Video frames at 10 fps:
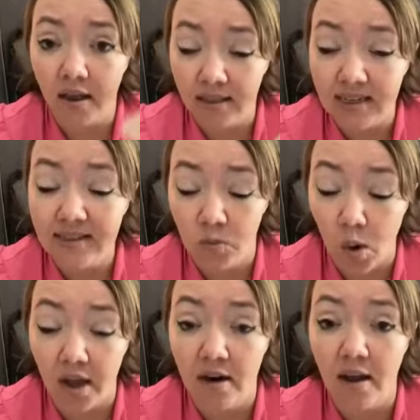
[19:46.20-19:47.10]
at least
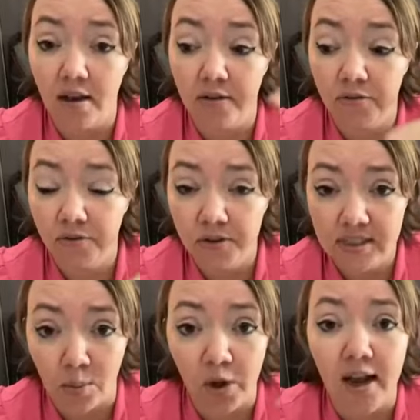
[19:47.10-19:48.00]
one of
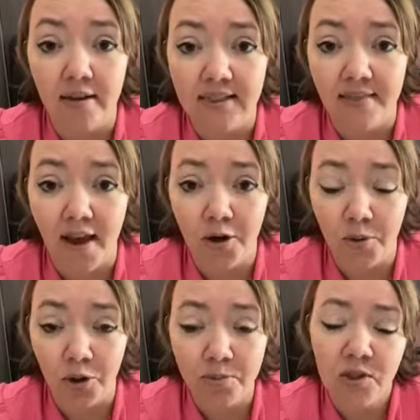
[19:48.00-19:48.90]
someone else in that
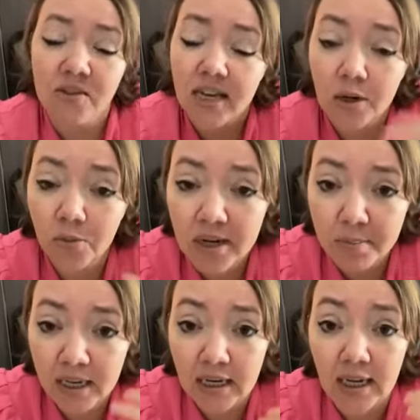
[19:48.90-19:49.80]
group. So it's like a
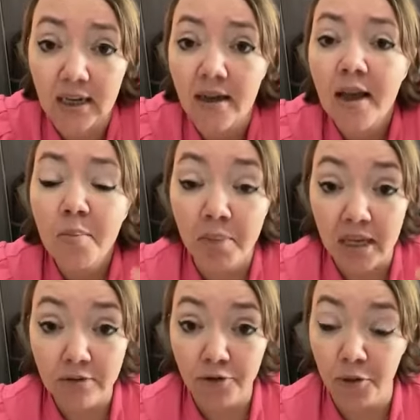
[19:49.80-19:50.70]
repinning,
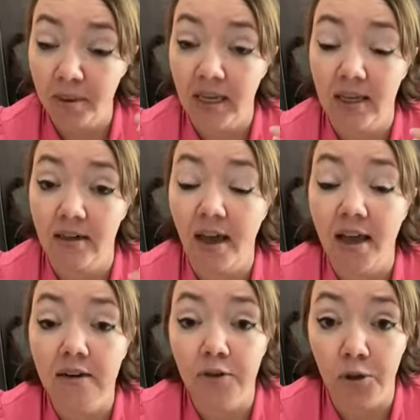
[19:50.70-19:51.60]
pin for pin
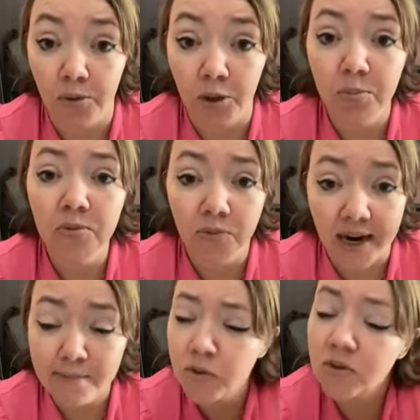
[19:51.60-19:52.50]
kind of a group,
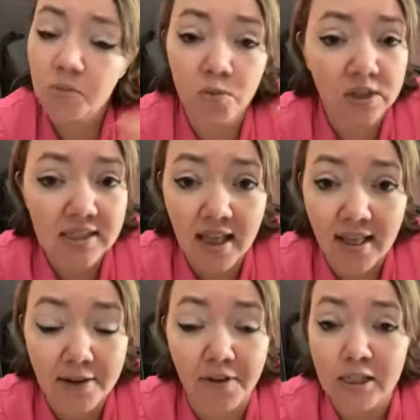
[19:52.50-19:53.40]
right? So it's a
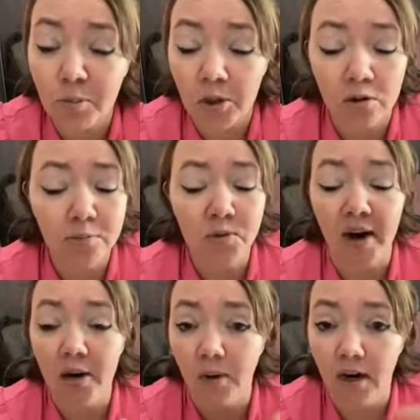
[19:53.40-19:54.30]
lot like Facebook groups,
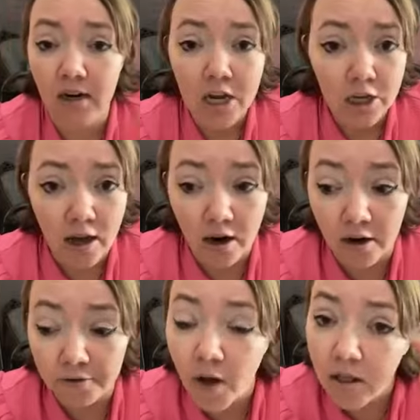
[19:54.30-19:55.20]
right? Where
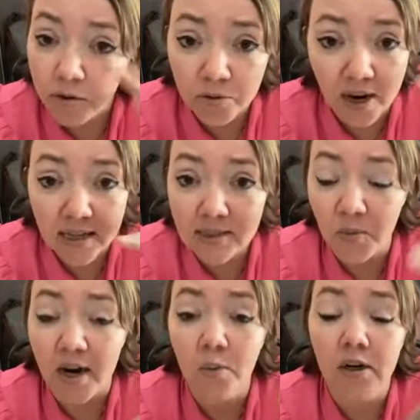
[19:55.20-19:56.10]
our follow threads,
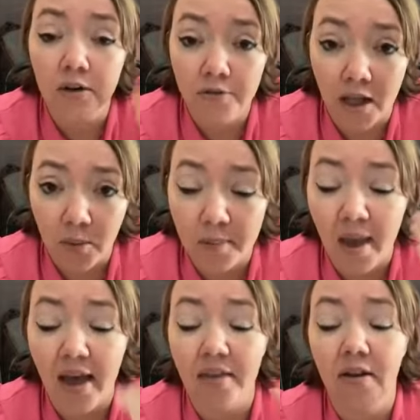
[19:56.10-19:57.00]
right? Where you're following
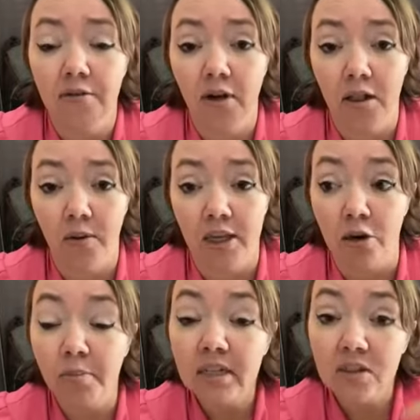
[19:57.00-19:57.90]
back and they're following
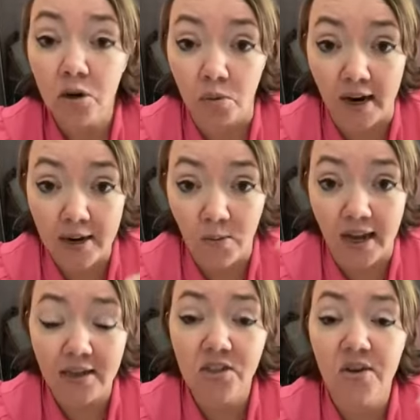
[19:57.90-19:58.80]
you. But it's a great
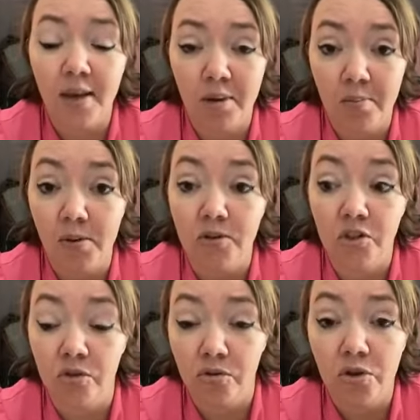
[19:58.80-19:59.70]
way to get people
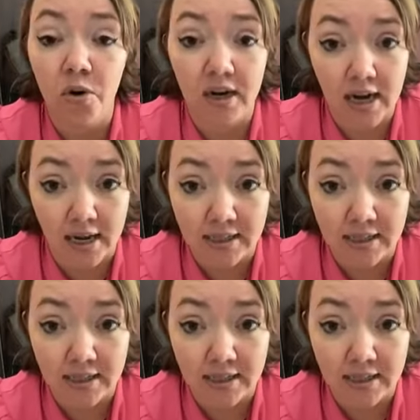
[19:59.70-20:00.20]
to your